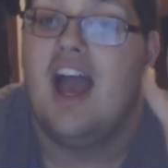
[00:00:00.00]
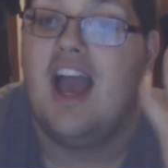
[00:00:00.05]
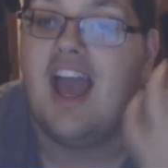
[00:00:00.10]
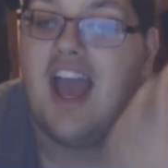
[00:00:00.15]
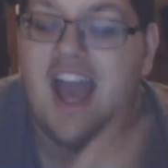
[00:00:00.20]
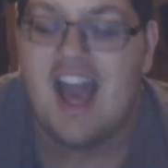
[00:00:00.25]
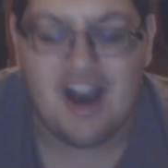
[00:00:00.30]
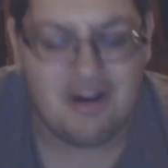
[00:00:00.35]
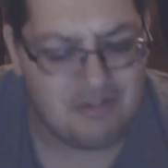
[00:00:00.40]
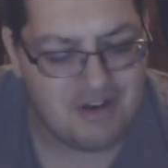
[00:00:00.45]

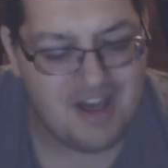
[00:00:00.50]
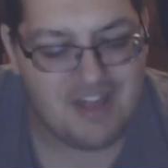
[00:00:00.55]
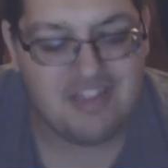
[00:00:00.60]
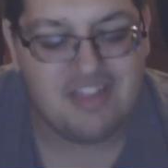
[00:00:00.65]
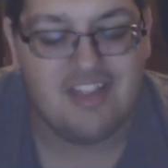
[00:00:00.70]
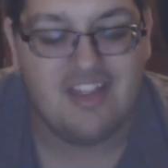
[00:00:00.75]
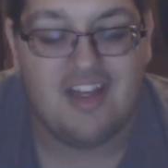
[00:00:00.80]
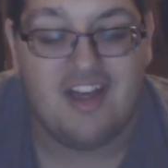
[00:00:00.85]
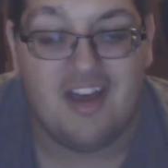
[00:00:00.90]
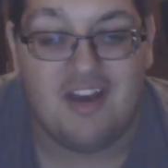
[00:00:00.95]

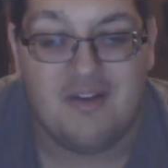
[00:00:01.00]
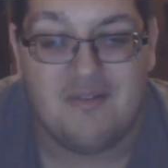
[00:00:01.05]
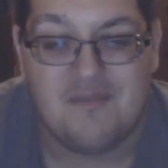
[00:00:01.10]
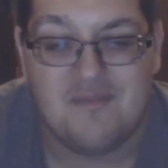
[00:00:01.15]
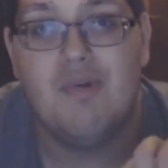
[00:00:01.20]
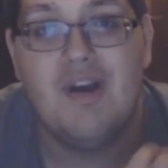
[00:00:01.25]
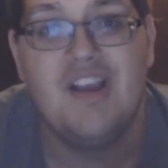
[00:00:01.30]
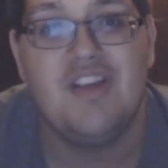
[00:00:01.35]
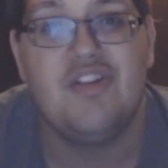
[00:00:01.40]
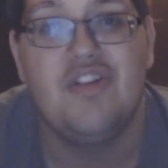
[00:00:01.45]
However,
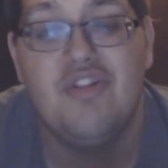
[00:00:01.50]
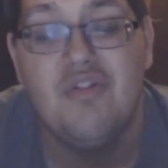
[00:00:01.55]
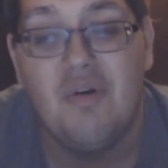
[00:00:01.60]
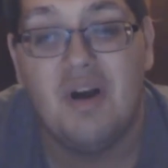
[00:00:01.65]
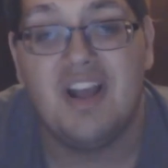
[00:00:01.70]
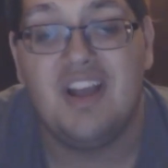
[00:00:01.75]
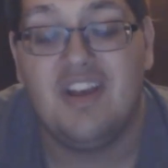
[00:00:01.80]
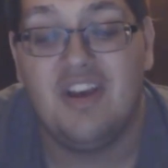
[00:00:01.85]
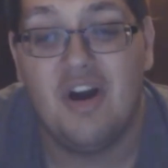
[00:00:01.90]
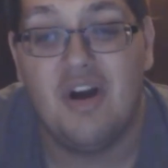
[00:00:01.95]
which
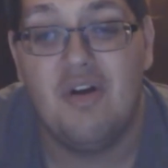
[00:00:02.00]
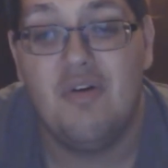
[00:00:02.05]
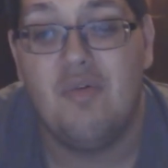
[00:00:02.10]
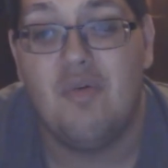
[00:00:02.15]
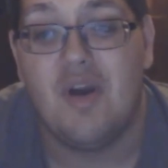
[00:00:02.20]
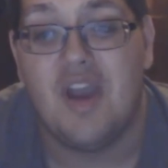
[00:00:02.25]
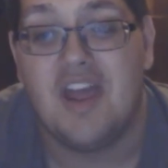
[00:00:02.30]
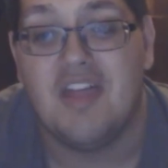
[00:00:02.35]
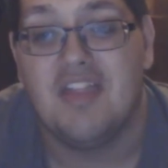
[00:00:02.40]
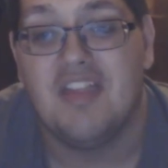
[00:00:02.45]
do I go
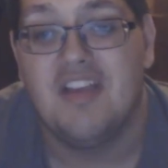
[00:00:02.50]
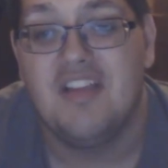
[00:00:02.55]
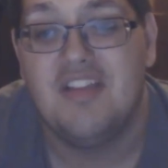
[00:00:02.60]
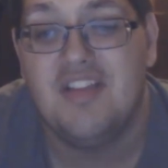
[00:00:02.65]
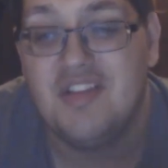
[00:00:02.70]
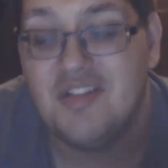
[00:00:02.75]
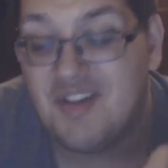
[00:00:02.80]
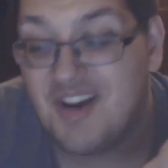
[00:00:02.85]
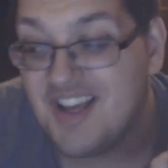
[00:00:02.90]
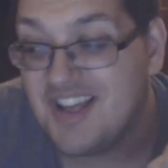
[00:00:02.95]
with?
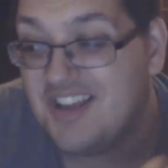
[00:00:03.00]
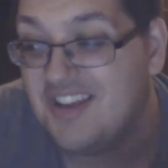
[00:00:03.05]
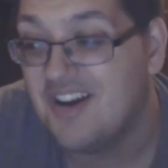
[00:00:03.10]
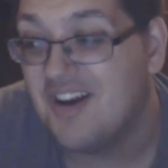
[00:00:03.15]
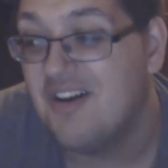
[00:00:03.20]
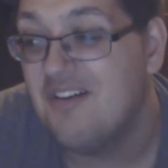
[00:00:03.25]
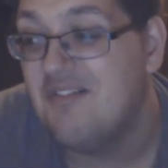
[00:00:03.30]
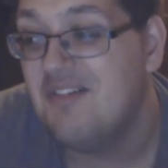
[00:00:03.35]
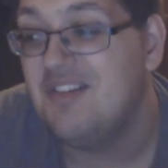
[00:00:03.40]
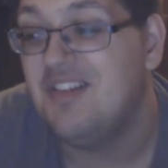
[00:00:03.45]
Do I
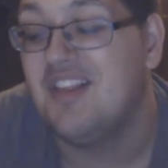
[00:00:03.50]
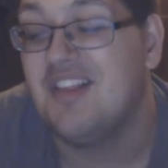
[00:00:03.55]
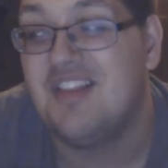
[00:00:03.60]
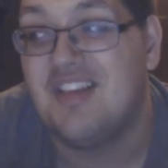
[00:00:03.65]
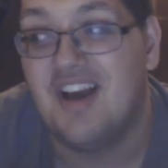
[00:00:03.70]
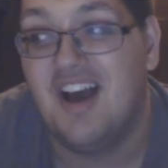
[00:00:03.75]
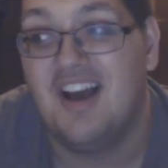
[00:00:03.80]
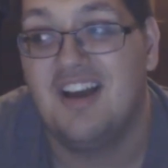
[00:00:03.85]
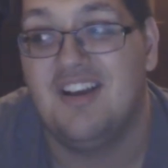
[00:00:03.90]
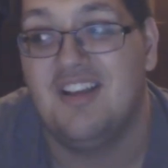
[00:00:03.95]
go with the
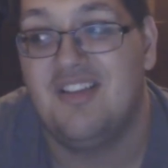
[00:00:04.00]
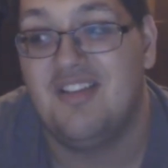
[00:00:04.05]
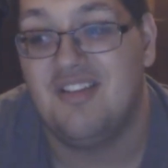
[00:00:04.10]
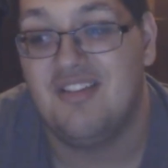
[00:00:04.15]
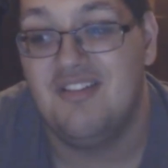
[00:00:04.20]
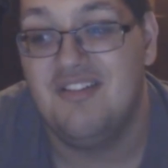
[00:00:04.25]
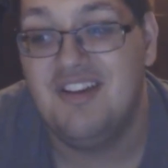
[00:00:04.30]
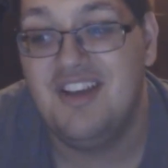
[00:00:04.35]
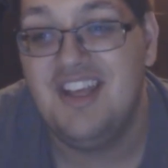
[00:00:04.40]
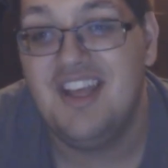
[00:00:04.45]

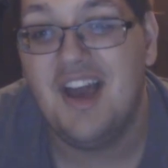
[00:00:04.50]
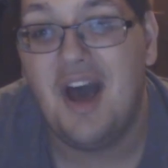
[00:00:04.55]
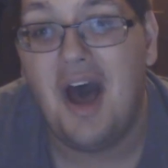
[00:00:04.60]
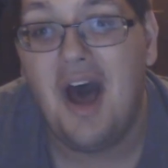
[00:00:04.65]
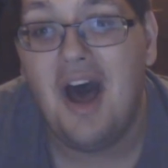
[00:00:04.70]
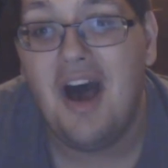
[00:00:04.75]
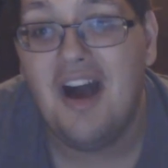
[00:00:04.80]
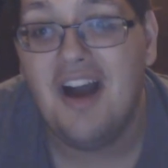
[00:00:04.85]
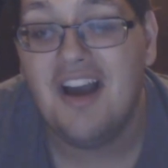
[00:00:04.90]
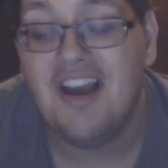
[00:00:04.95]
Takasugi
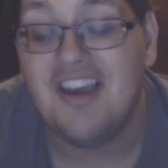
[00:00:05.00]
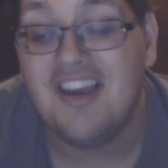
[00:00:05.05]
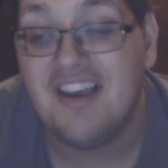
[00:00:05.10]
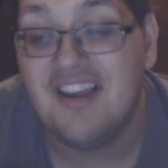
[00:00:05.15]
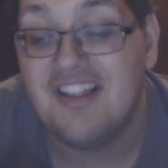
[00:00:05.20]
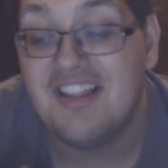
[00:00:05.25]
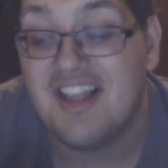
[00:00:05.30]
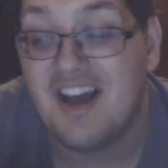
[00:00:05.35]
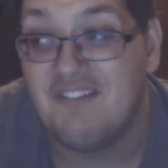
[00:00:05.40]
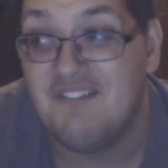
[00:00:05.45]
arc
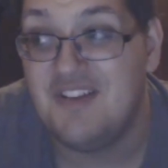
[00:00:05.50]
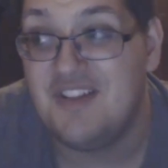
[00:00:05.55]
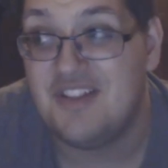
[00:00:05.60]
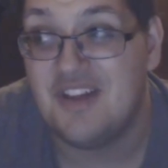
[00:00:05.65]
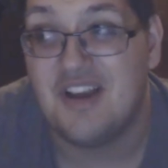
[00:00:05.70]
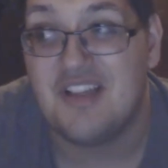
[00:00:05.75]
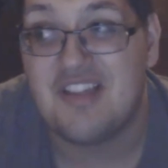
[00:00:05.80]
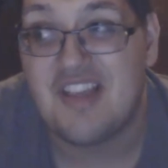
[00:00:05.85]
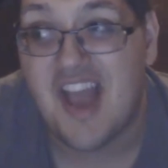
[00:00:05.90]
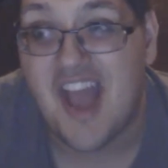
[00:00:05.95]
that we
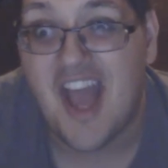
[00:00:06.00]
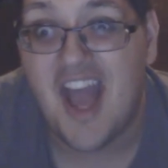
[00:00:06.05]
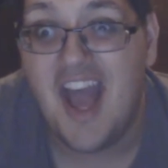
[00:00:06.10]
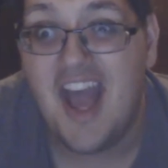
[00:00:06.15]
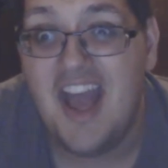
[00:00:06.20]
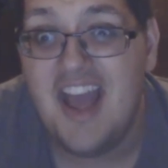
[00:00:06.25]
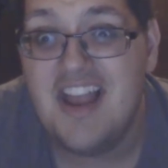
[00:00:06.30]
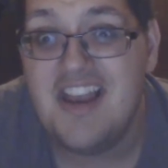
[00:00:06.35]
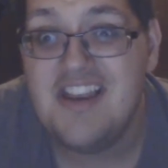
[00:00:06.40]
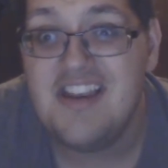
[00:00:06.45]
just
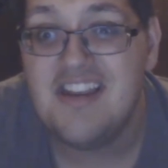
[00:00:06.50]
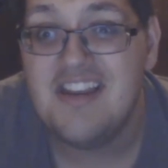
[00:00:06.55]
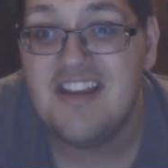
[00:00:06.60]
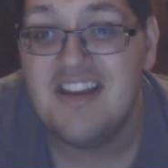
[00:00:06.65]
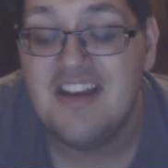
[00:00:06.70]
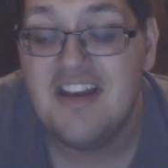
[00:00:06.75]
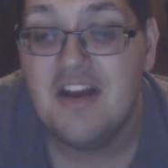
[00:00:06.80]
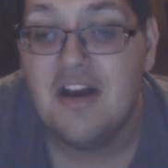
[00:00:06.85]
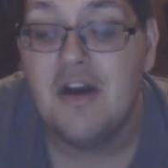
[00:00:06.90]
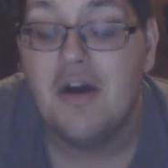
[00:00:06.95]
had,
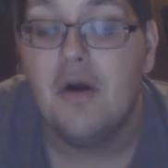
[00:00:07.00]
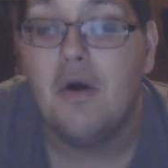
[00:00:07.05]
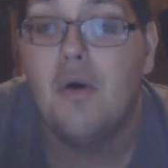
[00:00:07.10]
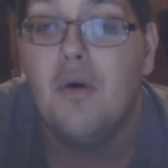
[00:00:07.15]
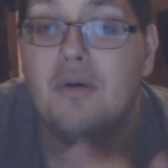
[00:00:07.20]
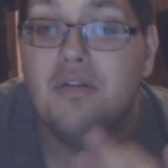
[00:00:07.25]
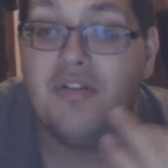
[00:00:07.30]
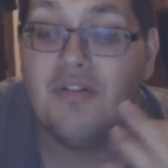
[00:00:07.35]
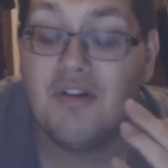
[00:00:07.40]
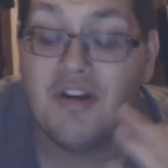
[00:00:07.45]

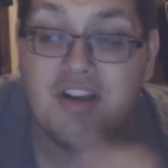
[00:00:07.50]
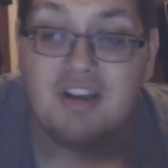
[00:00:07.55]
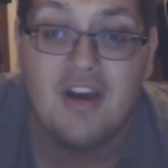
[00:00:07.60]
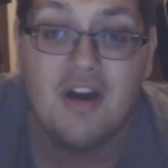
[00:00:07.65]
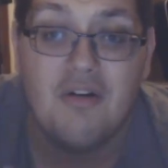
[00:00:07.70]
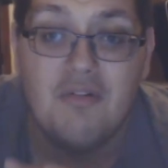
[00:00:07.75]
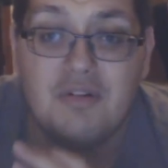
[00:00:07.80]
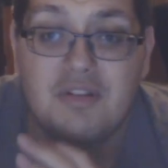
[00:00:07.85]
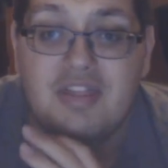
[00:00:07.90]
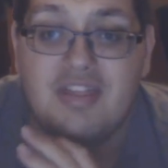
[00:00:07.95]
or do I
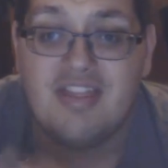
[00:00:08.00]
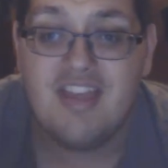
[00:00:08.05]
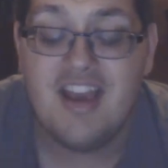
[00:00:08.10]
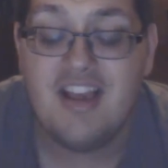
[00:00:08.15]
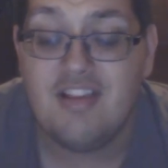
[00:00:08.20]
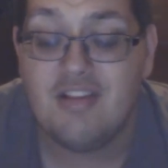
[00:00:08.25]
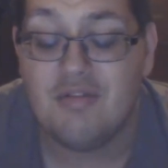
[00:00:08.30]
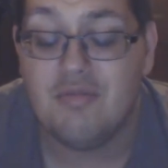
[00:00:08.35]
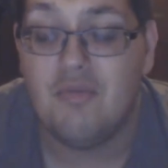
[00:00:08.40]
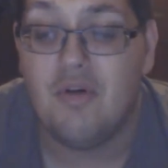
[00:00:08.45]
go with
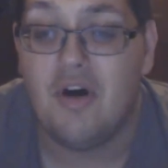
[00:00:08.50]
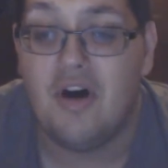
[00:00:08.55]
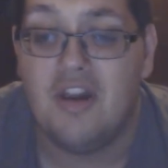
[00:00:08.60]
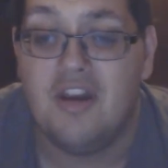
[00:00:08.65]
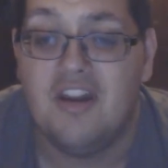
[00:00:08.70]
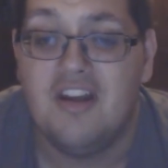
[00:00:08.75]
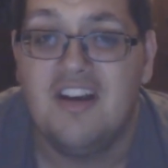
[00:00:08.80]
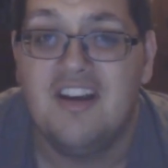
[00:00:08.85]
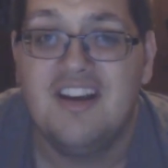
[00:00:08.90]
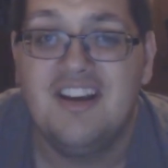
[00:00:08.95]
this
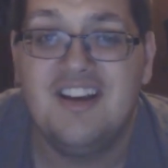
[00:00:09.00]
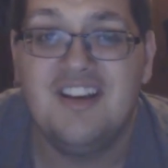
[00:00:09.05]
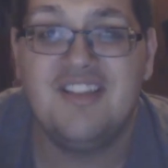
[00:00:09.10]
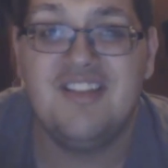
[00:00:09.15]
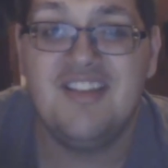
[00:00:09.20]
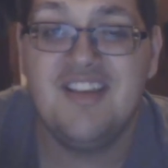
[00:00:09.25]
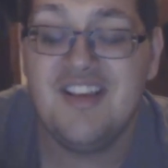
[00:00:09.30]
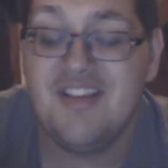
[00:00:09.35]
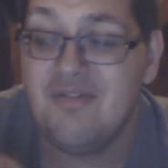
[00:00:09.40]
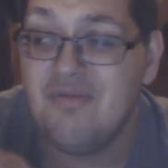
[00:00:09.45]
one?
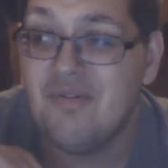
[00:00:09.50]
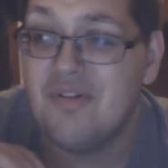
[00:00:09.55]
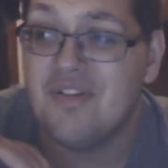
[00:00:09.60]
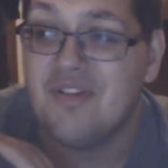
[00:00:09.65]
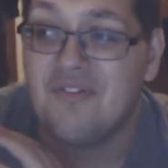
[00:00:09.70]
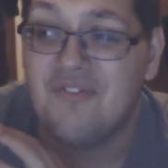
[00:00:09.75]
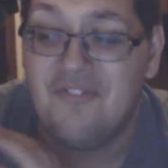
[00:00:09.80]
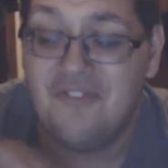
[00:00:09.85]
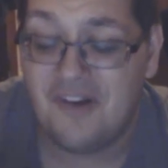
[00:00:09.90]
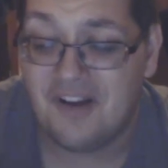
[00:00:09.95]
Because this
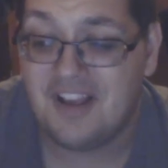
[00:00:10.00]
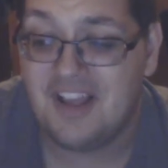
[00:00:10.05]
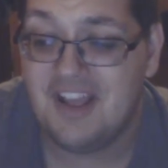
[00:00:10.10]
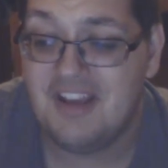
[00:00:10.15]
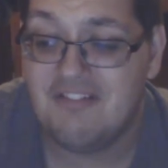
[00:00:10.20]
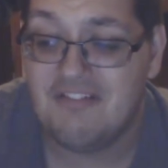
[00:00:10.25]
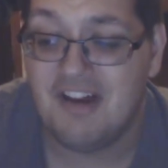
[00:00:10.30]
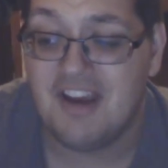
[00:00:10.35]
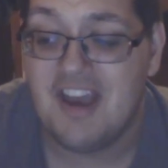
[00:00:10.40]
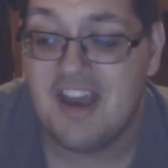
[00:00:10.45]
one's
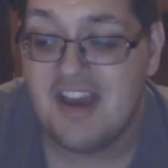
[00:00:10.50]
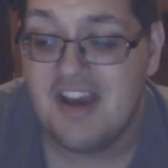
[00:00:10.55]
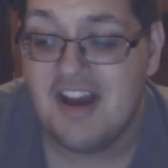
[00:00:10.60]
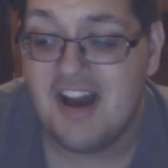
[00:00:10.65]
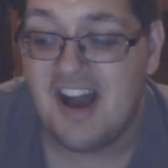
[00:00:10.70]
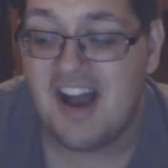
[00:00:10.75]
fucking great.